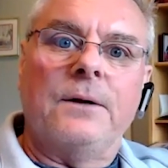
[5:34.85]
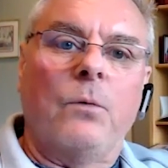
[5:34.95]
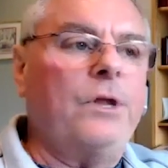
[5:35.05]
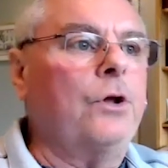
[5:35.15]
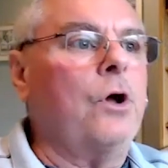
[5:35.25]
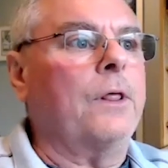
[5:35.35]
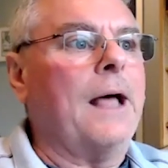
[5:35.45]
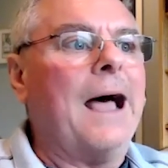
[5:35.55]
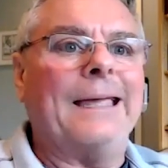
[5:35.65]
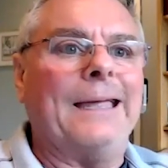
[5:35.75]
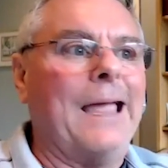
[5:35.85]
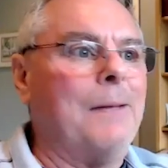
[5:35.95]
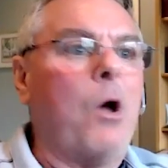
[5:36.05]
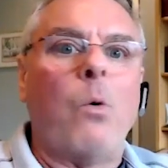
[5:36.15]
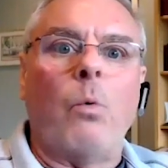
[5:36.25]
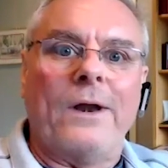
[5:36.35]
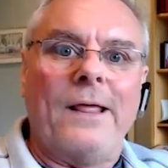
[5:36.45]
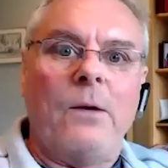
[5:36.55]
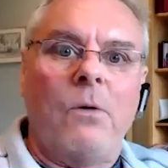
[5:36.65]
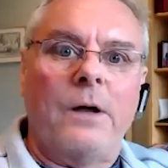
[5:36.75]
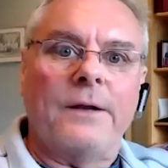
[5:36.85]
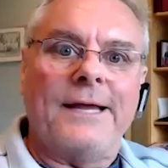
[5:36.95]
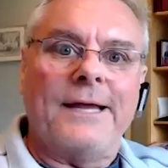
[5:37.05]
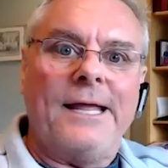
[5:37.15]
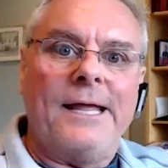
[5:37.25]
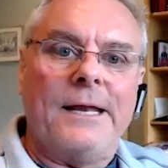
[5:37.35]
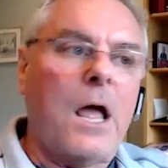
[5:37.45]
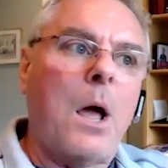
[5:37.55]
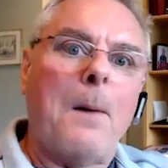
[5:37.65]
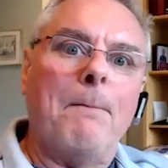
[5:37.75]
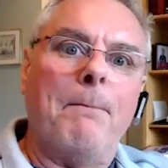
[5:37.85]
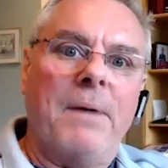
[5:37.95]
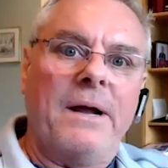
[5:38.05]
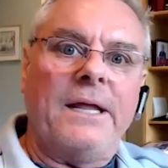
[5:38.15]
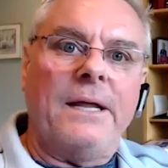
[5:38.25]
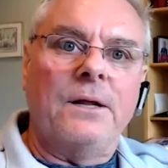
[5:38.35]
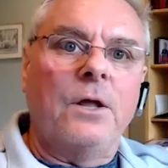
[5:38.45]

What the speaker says: When you go to the hockey game, what do they want to get in? Money.